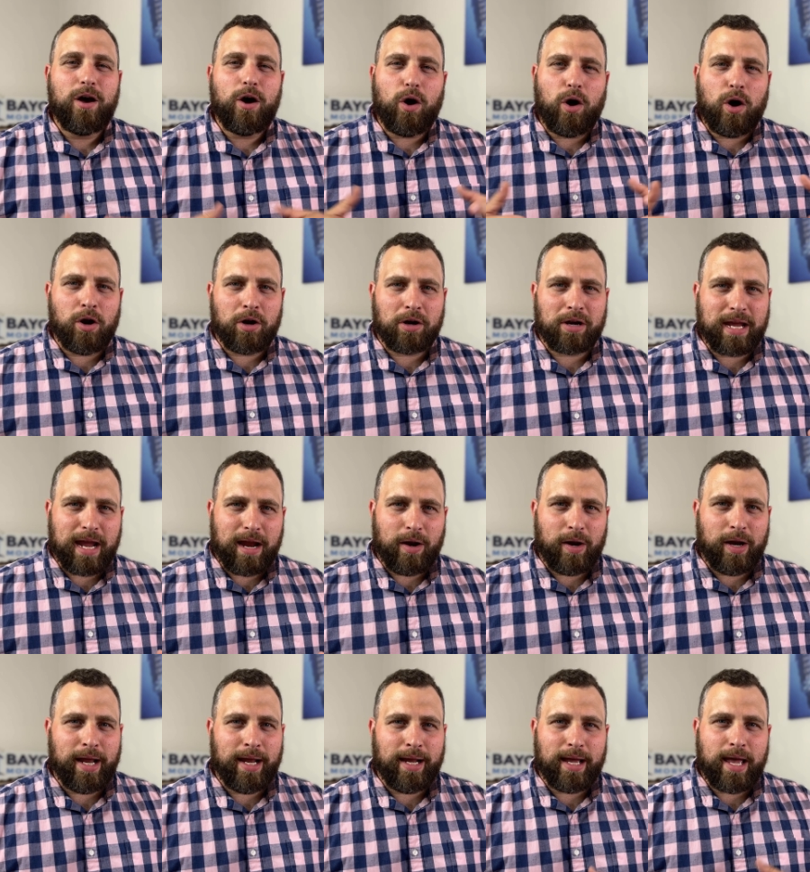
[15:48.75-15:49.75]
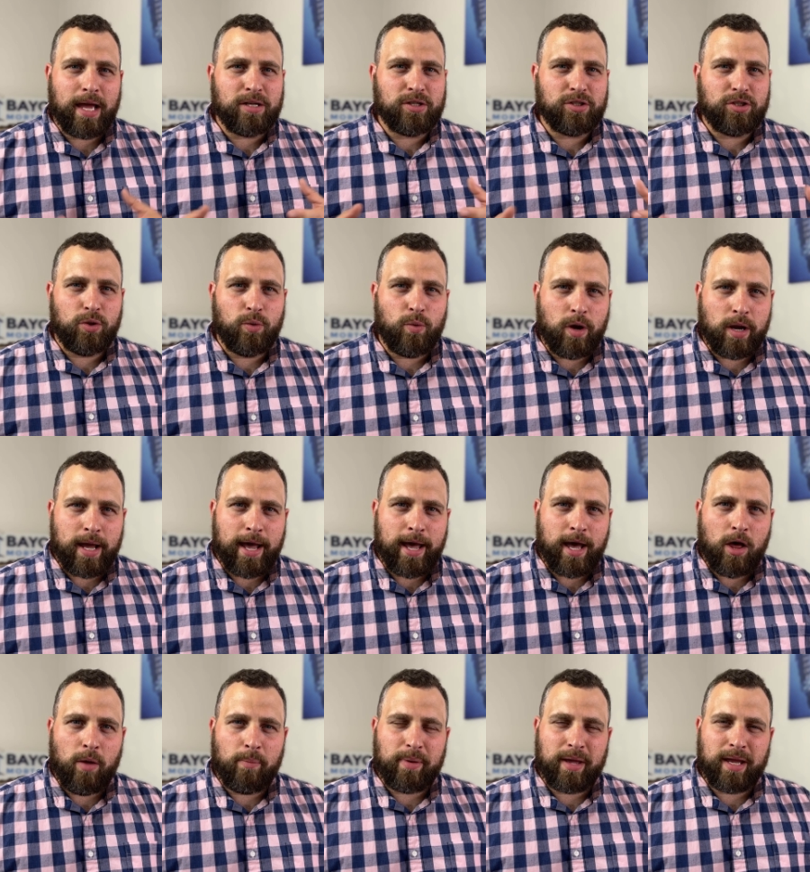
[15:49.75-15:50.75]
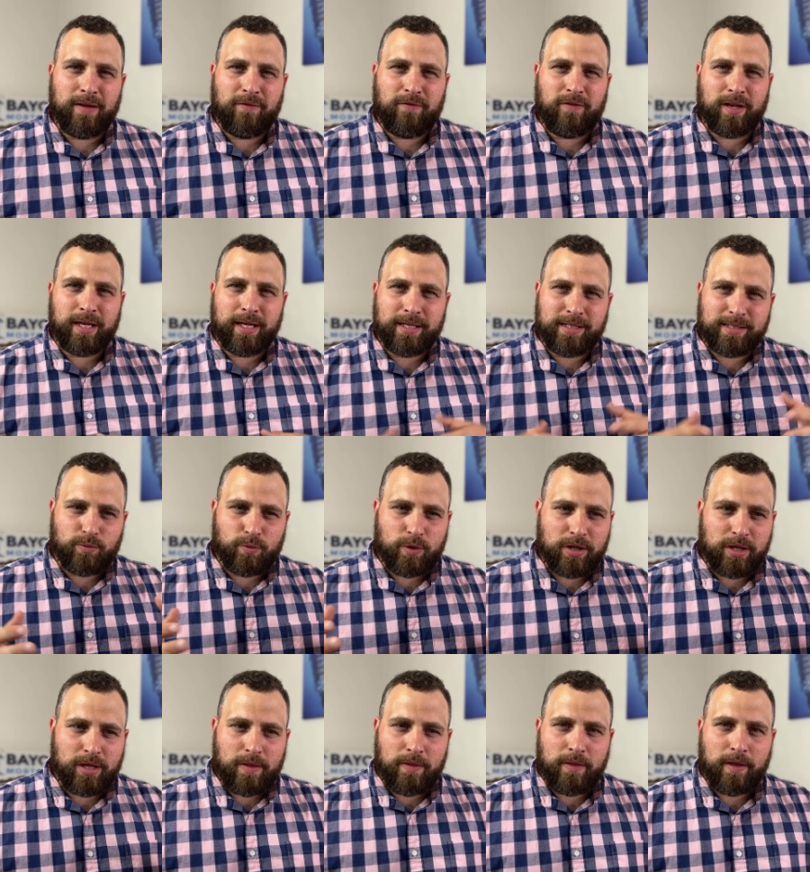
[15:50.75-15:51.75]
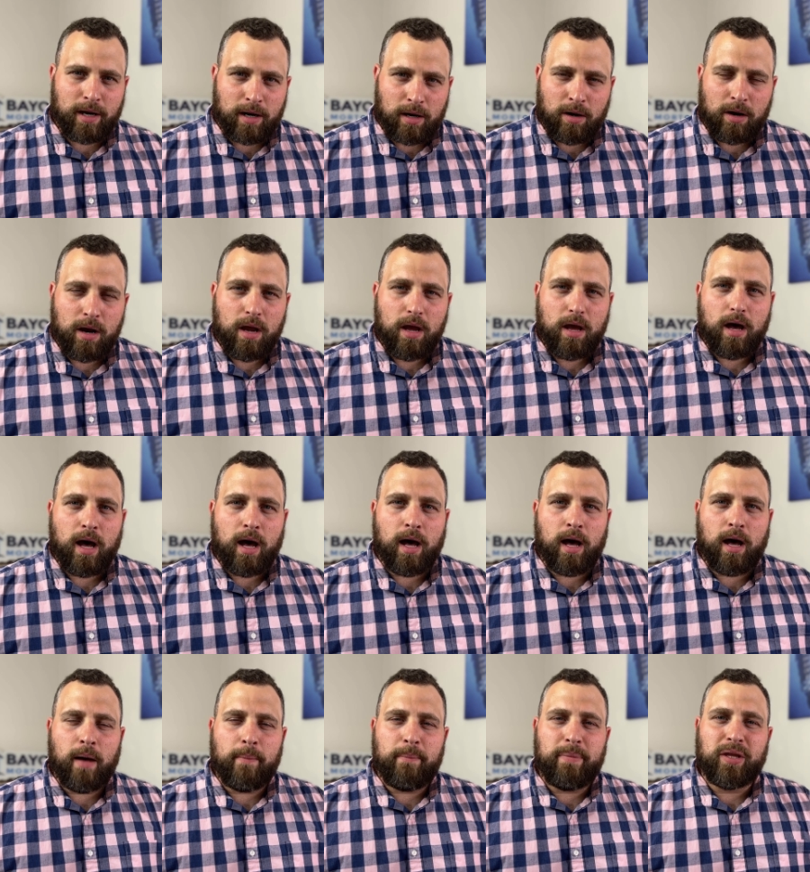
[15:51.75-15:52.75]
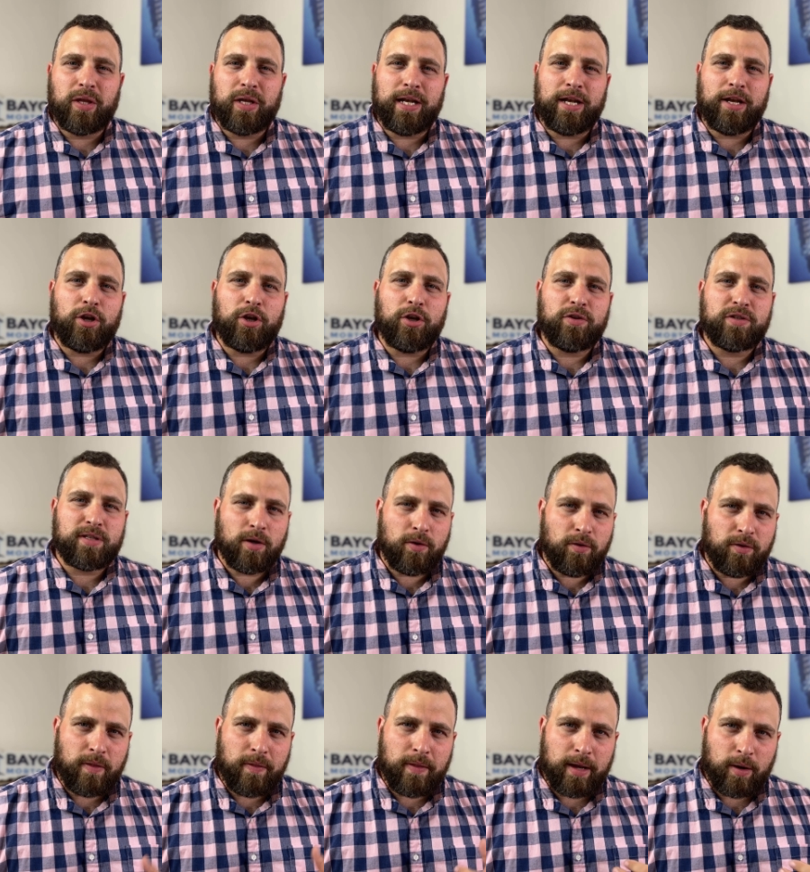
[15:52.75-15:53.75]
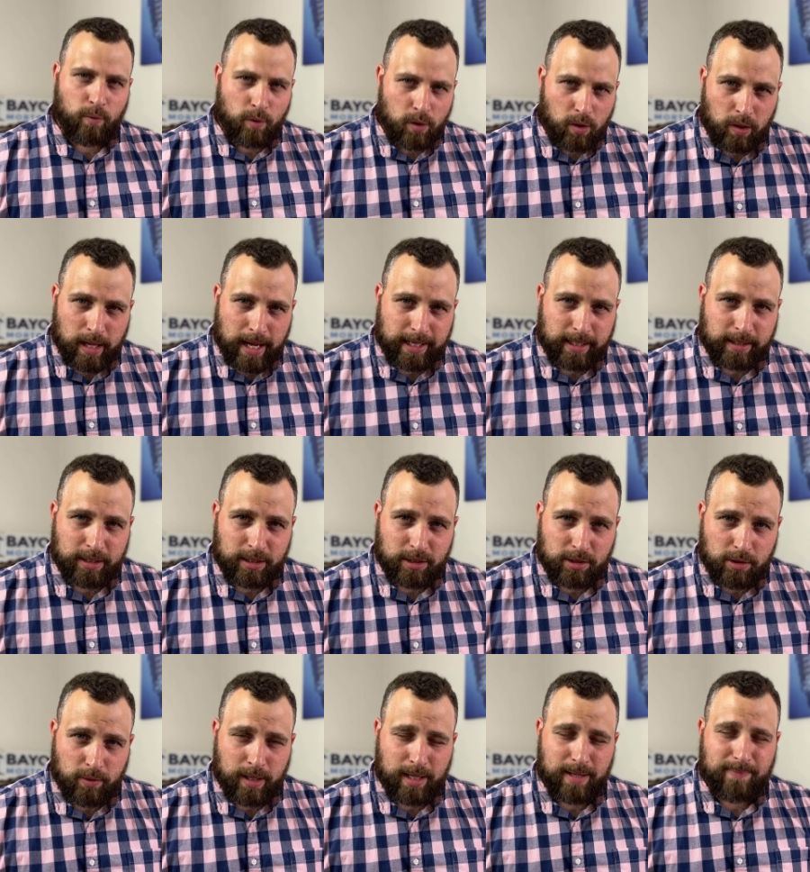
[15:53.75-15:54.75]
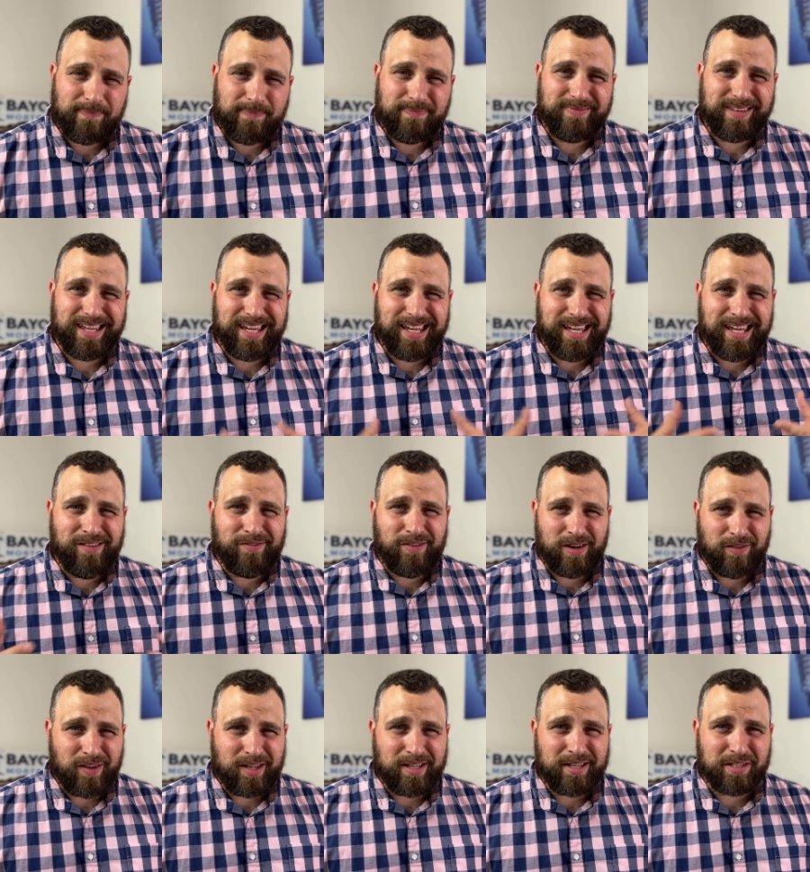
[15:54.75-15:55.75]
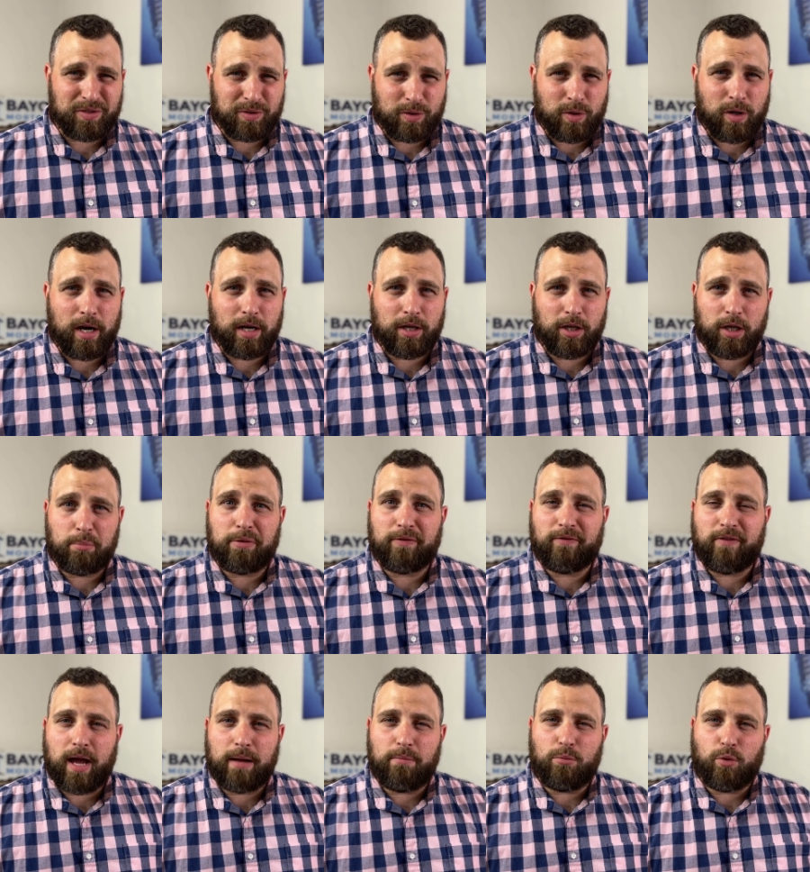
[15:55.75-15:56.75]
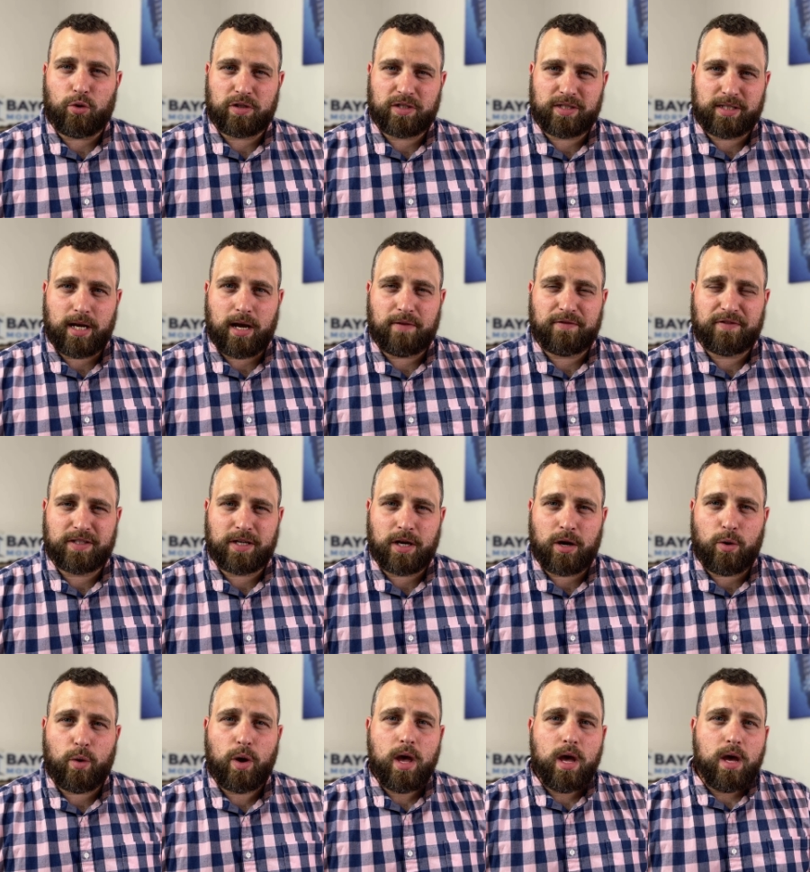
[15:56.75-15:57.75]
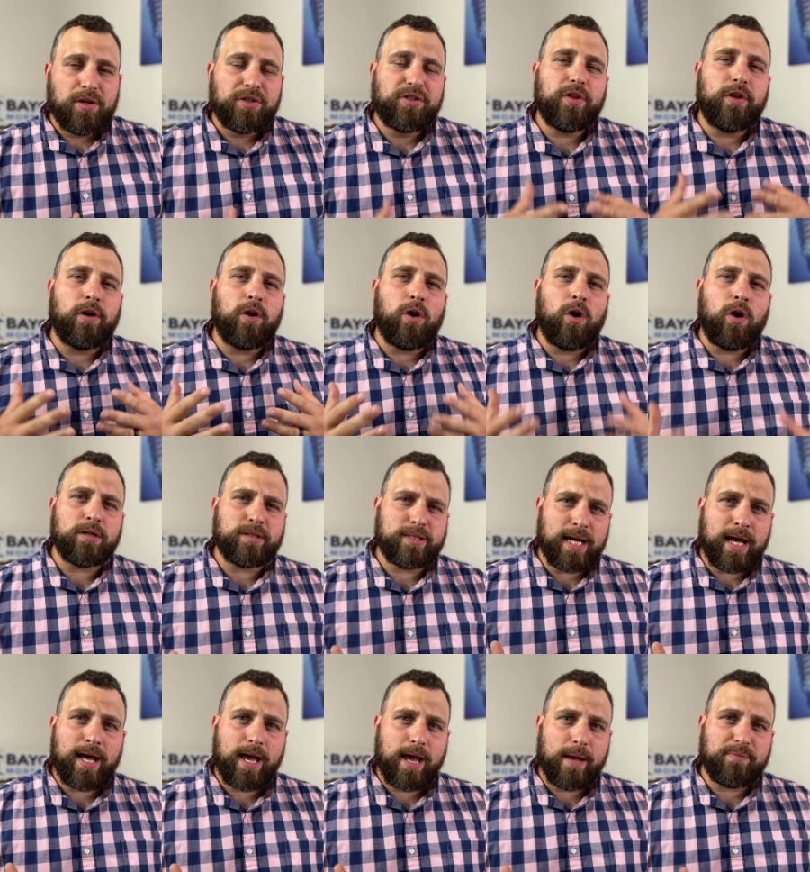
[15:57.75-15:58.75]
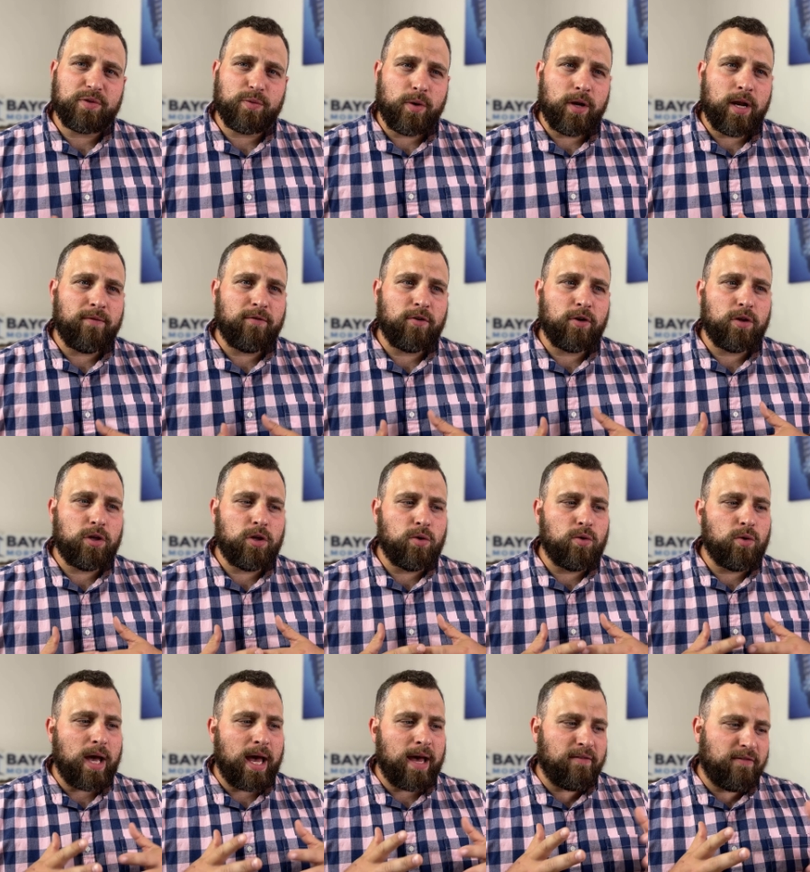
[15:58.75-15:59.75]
are caring and do want to help. And if it is within their uh, ability to do so, then they will likely do it even if it does require you to provide more stuff. So so there are times whenever you have